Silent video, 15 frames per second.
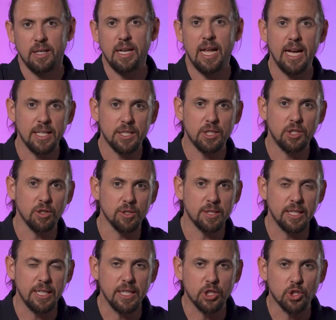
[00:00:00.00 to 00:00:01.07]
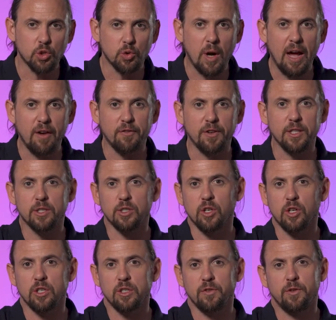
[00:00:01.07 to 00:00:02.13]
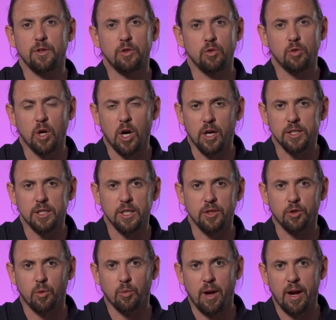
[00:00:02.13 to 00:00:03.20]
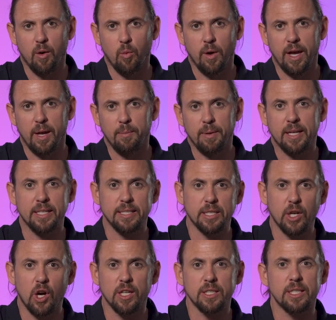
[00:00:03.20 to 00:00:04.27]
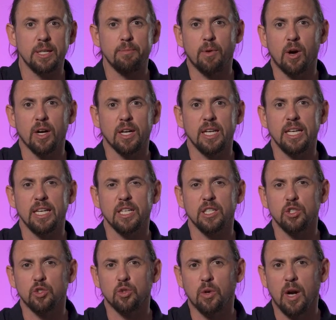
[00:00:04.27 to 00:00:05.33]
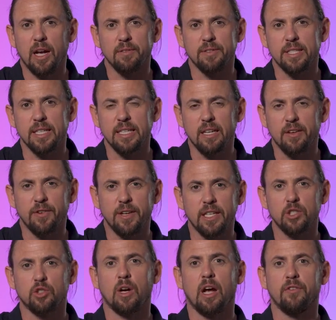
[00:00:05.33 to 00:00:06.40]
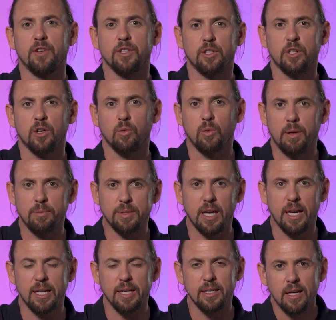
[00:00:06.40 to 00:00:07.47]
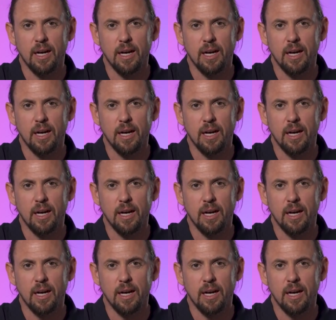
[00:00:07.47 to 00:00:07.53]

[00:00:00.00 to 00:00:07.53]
Next, you'll see a traffic surge if you do content the right way because content marketing can drive significant traffic to your website.